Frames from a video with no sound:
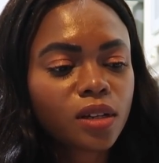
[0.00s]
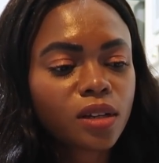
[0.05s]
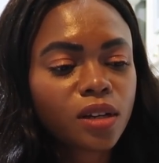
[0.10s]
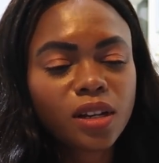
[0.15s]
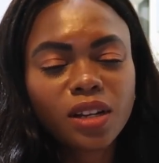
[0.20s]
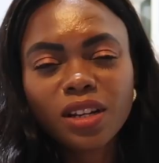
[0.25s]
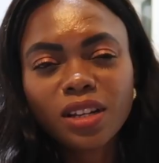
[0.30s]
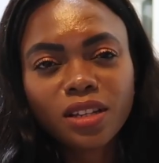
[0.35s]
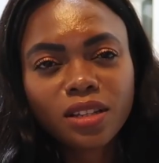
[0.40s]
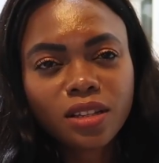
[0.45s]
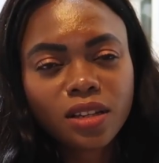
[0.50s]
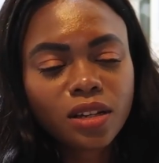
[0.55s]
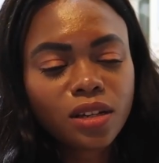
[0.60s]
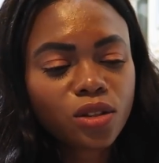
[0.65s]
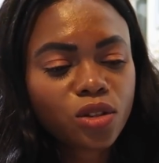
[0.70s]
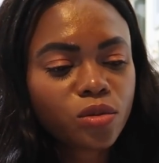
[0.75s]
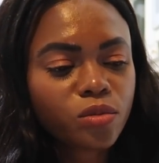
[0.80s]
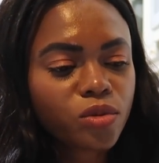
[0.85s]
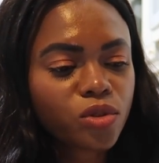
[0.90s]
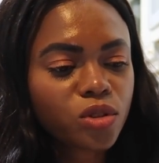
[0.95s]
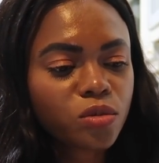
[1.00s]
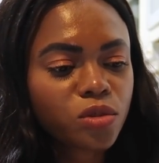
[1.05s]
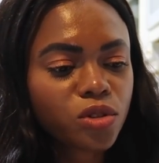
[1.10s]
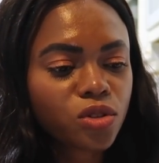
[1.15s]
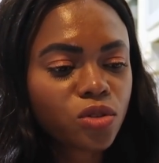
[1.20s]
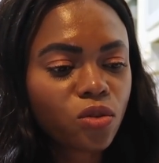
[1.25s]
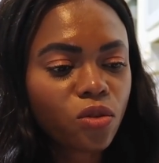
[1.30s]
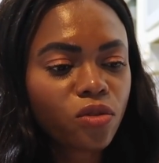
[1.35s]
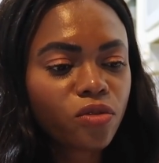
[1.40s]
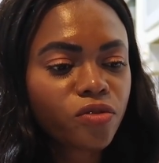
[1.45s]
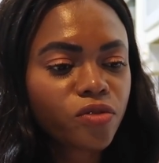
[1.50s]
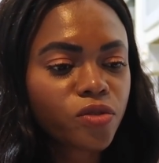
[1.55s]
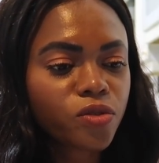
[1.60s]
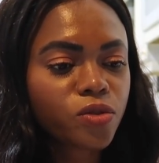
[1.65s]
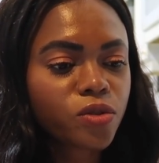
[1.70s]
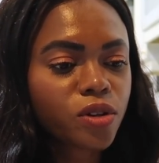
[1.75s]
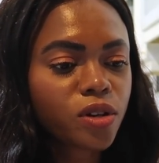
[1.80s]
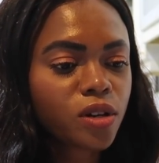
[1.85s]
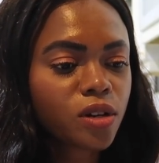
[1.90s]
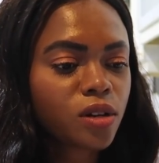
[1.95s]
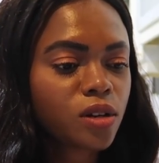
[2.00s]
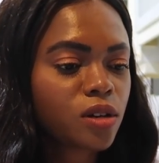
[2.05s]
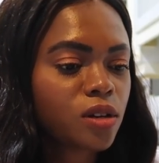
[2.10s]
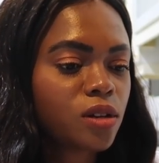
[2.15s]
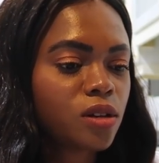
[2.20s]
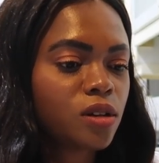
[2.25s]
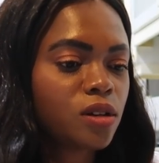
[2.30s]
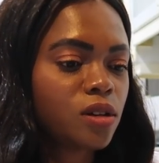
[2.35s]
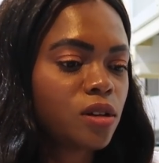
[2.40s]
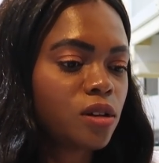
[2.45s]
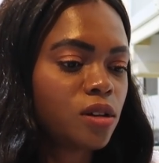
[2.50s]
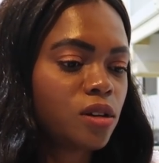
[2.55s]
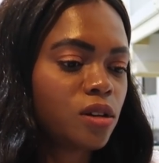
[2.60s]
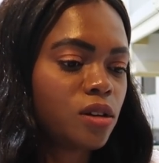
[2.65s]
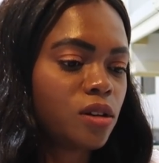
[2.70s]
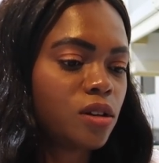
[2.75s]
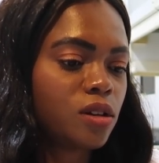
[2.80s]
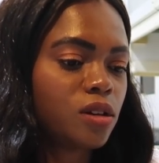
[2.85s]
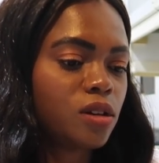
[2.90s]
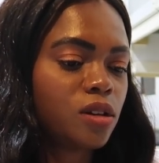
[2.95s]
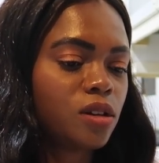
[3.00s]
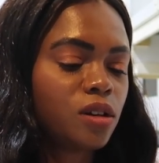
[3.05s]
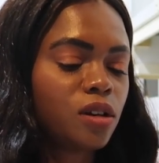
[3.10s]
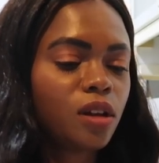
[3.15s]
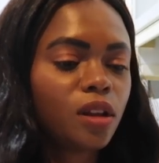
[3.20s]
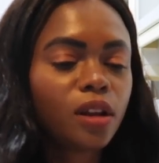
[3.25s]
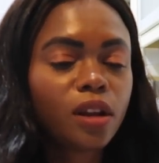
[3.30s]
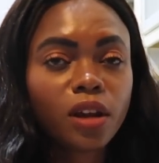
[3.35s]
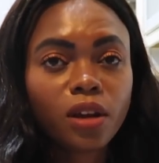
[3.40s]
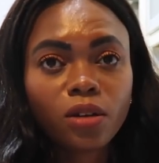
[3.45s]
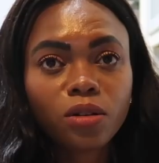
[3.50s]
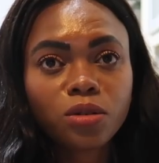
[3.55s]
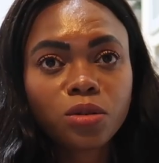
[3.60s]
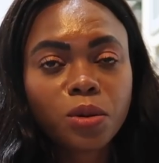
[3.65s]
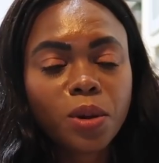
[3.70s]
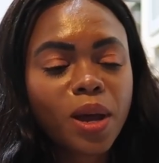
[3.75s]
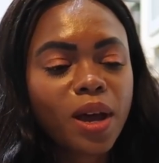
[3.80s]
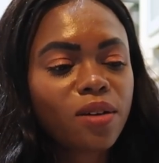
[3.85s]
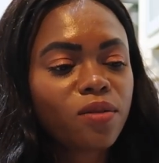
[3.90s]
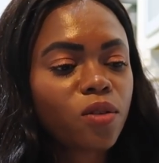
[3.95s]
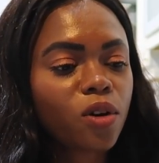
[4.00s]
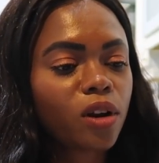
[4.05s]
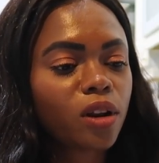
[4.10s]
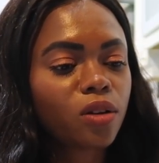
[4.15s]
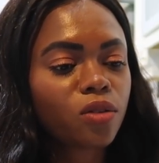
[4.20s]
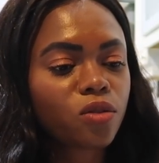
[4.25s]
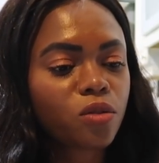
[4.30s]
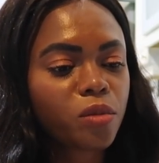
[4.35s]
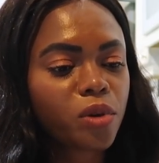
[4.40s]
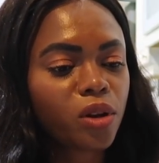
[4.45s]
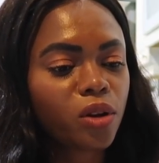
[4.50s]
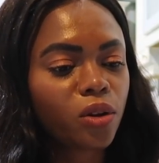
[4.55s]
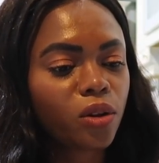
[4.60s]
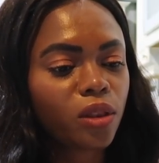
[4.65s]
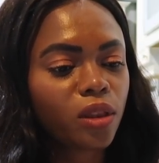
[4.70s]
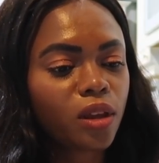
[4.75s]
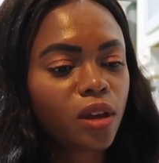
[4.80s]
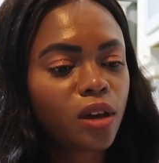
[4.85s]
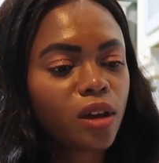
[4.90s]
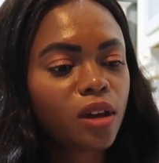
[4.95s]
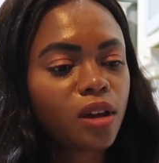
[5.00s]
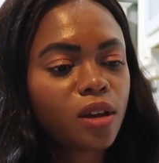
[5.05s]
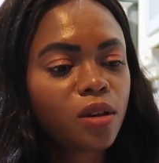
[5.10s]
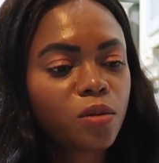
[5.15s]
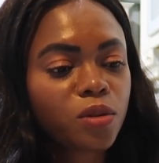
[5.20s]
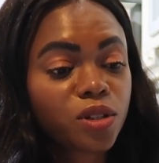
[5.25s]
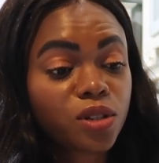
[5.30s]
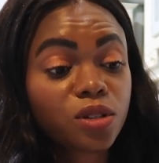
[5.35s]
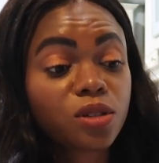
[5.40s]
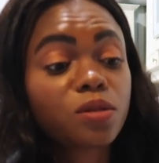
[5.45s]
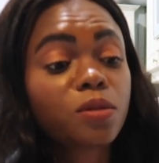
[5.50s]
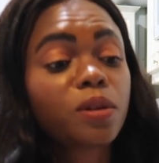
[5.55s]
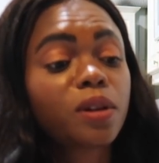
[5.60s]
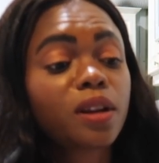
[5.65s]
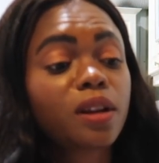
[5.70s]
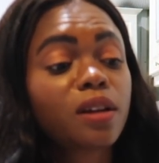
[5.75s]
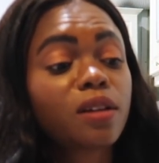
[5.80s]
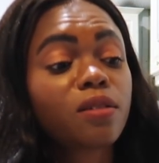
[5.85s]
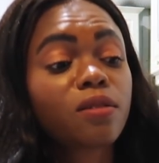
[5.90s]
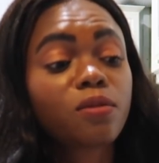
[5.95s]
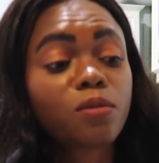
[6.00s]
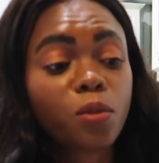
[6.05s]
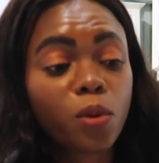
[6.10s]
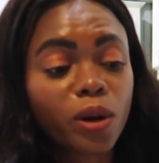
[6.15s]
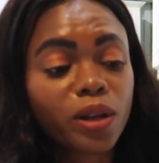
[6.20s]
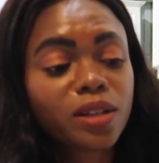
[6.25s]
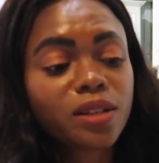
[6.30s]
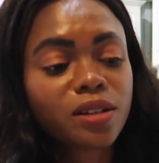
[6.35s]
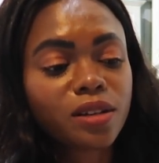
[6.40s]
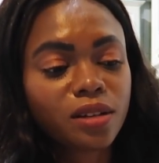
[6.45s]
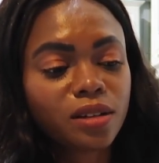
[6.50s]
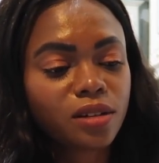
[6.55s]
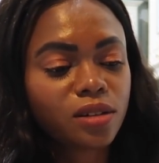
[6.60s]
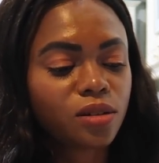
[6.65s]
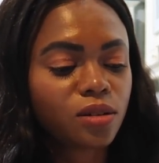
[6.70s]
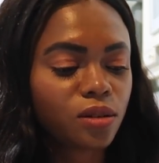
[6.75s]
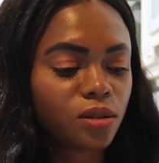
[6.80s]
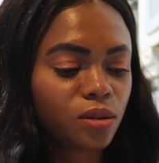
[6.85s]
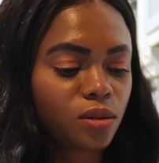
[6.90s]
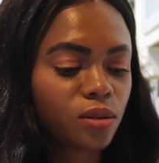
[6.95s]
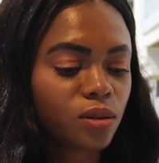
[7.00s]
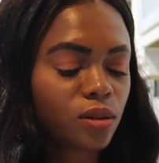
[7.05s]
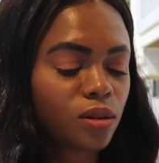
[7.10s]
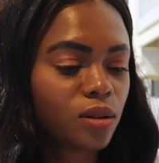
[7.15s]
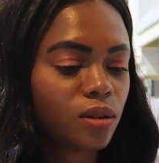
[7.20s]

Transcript: Condesa. It's supposed to be soul food. They also have one in there, which is the one that I wanted to